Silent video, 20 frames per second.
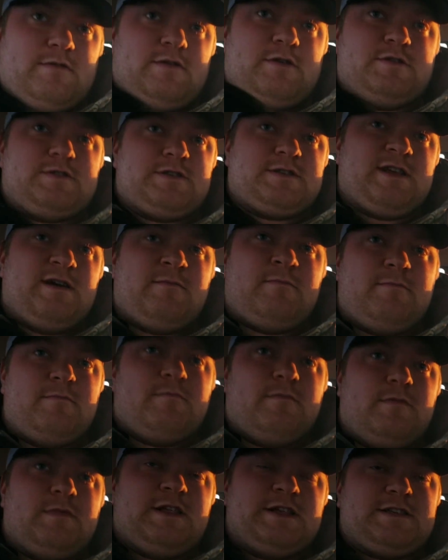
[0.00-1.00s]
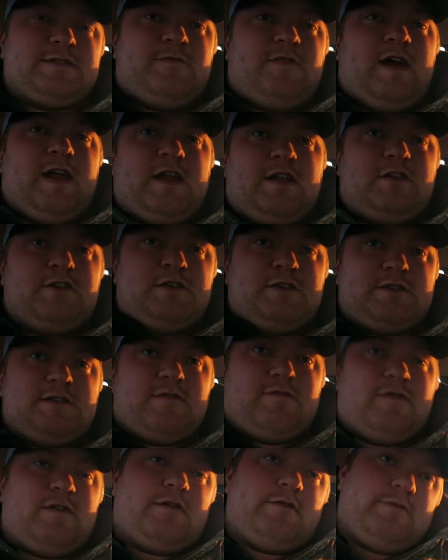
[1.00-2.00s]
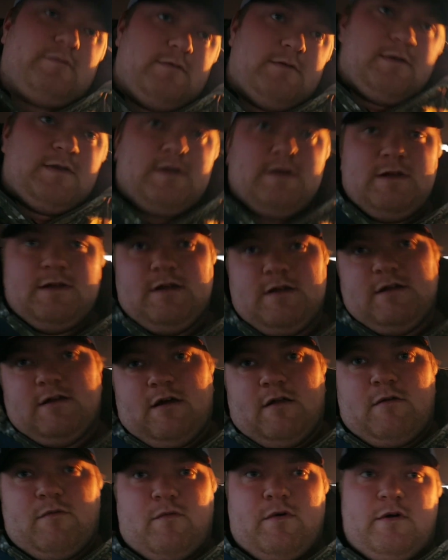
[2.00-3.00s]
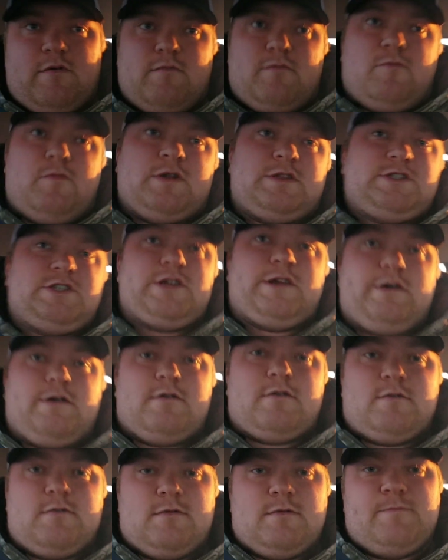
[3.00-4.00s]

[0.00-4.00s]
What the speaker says: There's some disadvantages of it on what you